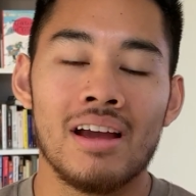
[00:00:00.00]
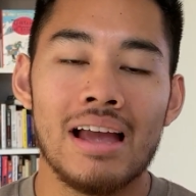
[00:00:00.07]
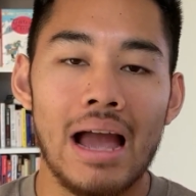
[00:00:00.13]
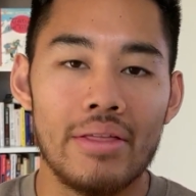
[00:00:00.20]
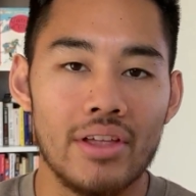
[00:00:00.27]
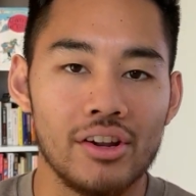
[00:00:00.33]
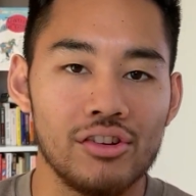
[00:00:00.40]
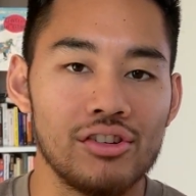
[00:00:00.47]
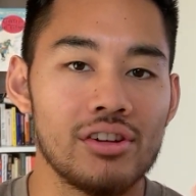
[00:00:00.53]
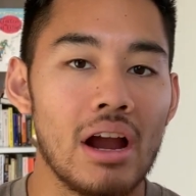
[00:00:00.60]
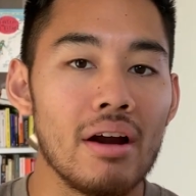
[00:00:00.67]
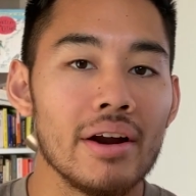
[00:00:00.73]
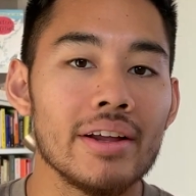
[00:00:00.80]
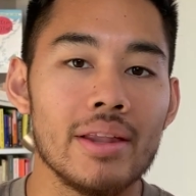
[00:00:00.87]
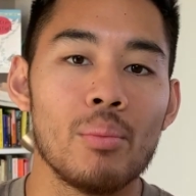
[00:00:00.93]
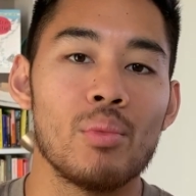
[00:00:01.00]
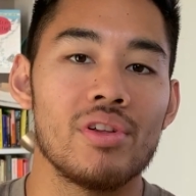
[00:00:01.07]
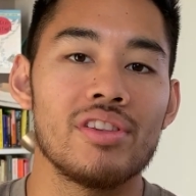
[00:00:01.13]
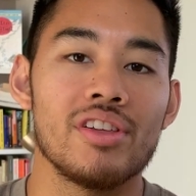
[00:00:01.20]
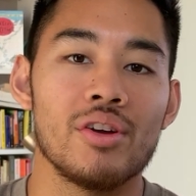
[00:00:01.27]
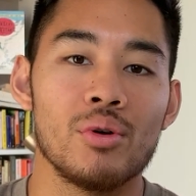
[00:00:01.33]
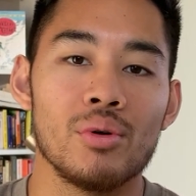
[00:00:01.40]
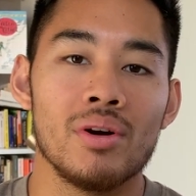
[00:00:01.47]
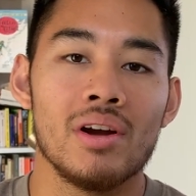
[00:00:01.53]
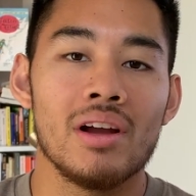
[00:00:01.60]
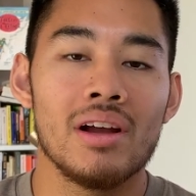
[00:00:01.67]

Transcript: and then sharing them with you